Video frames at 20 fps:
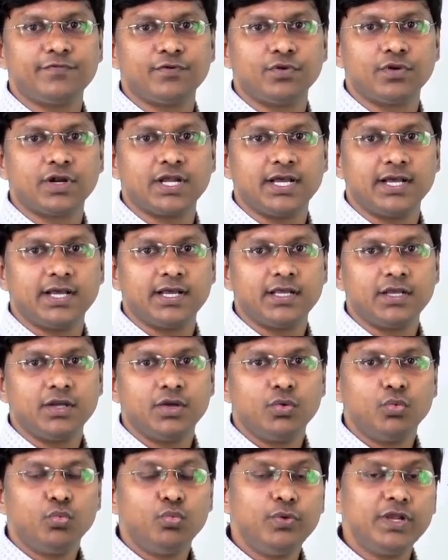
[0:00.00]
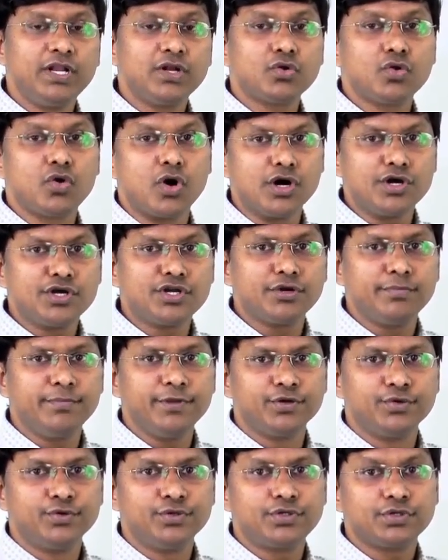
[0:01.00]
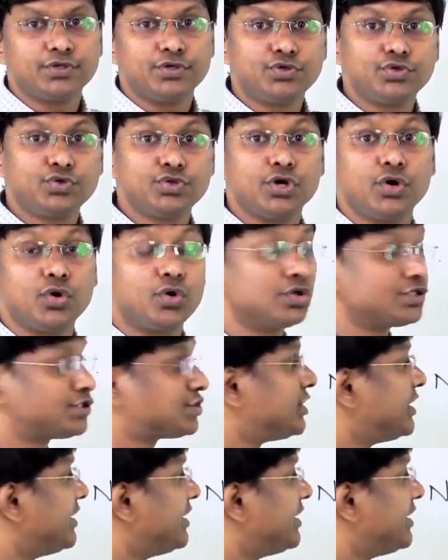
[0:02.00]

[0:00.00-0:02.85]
flora will contribute to the host